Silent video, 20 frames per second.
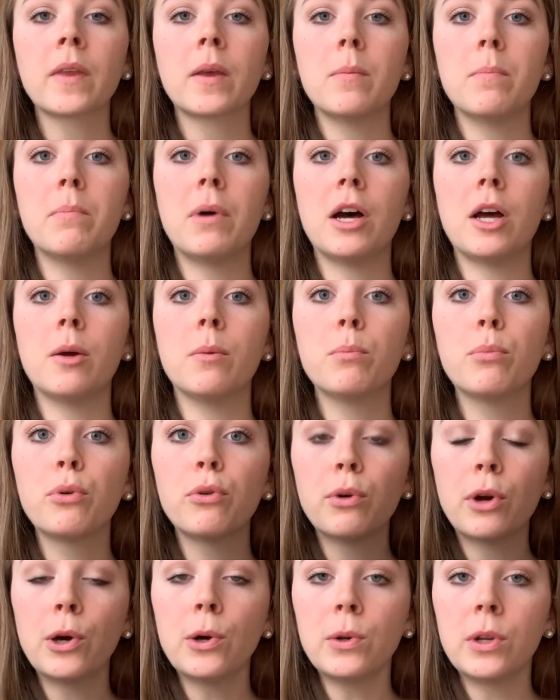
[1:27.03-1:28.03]
but
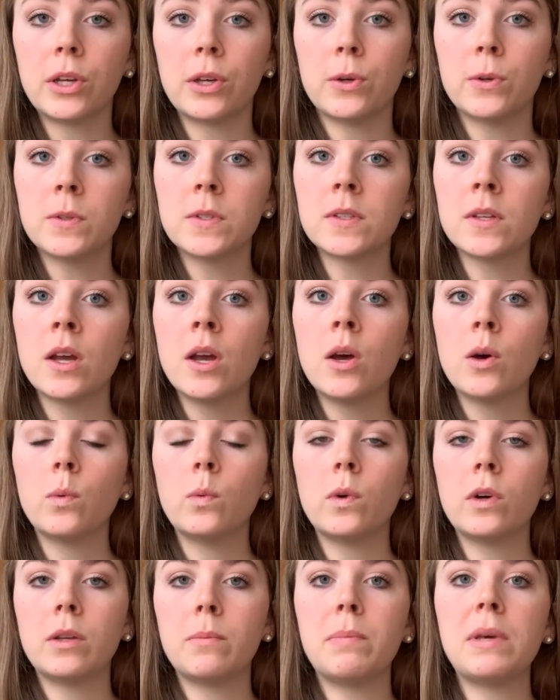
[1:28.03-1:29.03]
produce
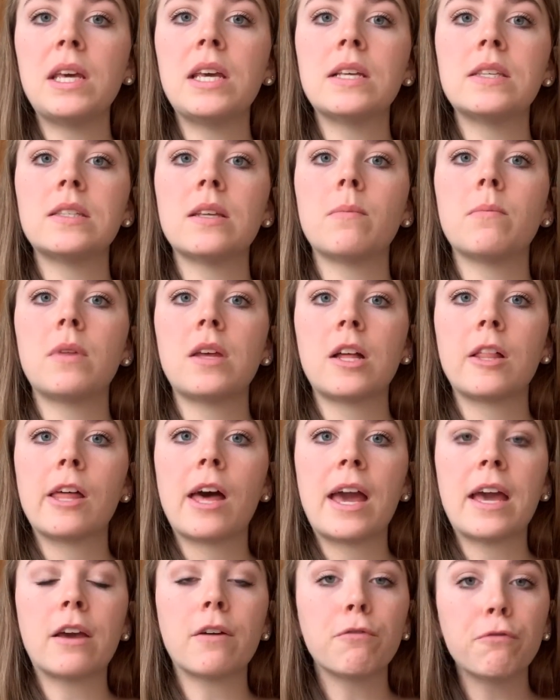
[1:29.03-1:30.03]
would be something
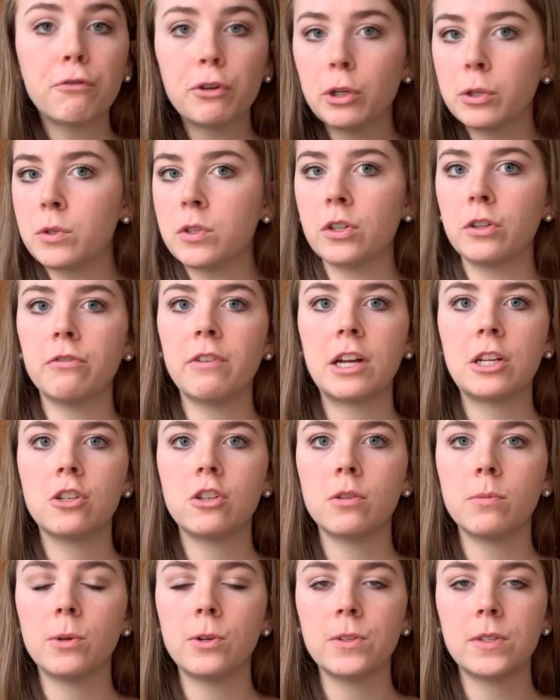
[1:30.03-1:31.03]
like fruits or
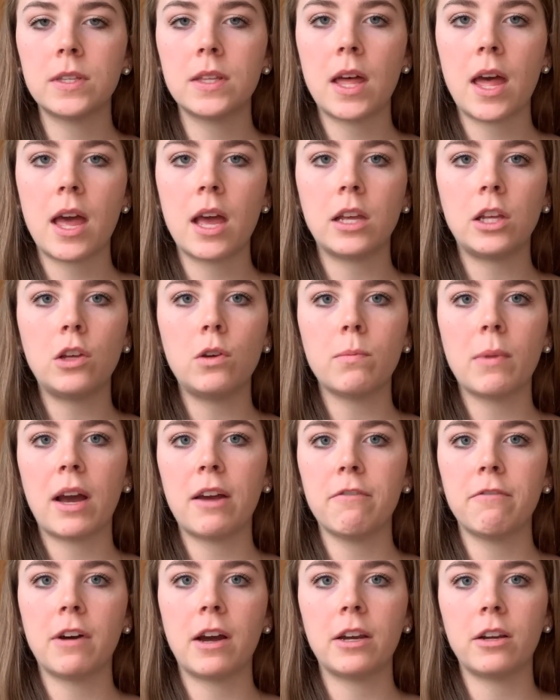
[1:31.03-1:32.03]
vegetables that you
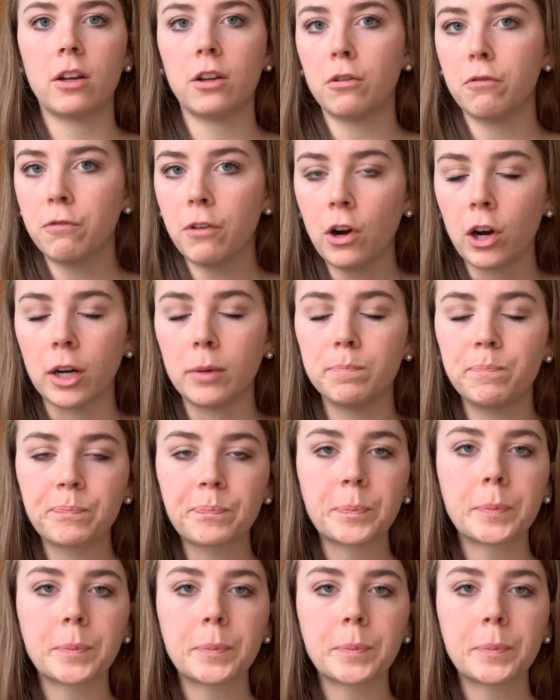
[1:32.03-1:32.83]
might find on a farm.